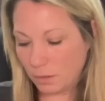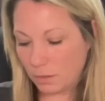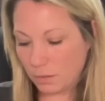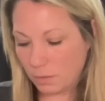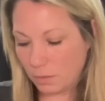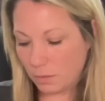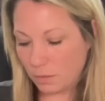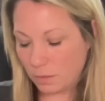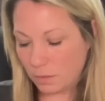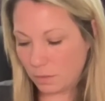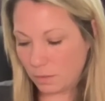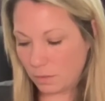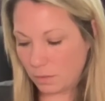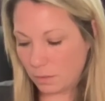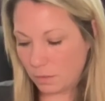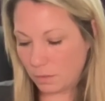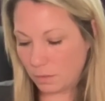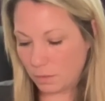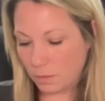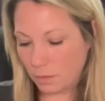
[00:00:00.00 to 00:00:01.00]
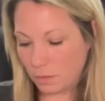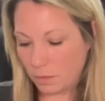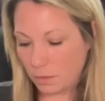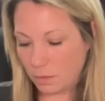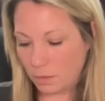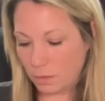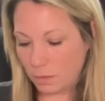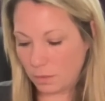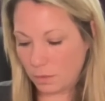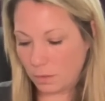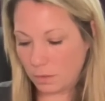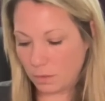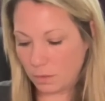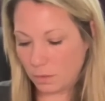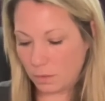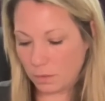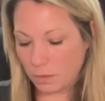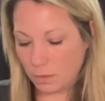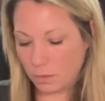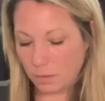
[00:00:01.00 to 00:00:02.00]

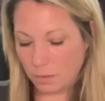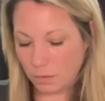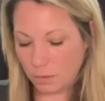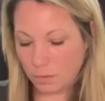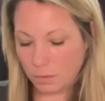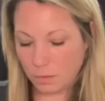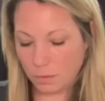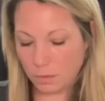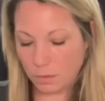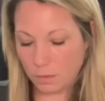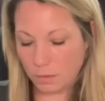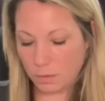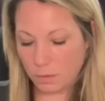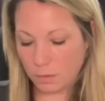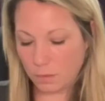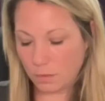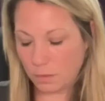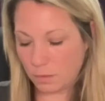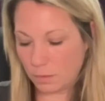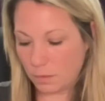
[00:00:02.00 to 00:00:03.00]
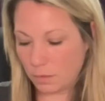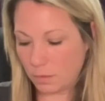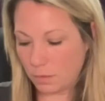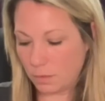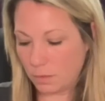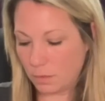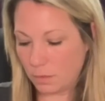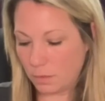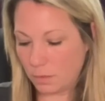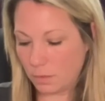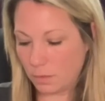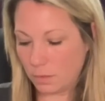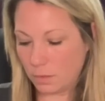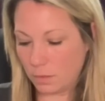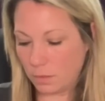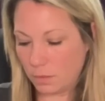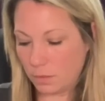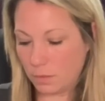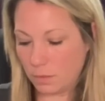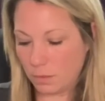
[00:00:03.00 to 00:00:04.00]

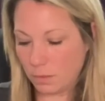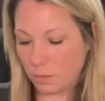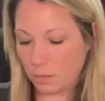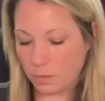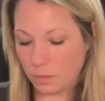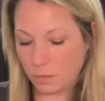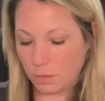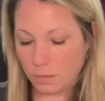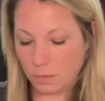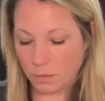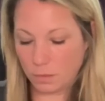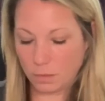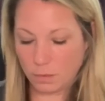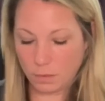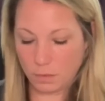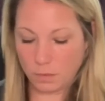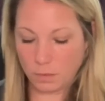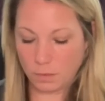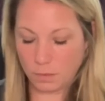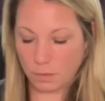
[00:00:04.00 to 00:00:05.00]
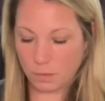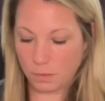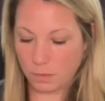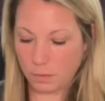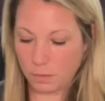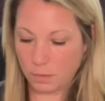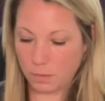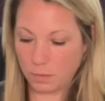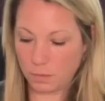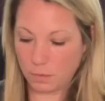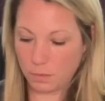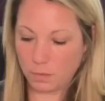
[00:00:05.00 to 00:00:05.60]
(silence)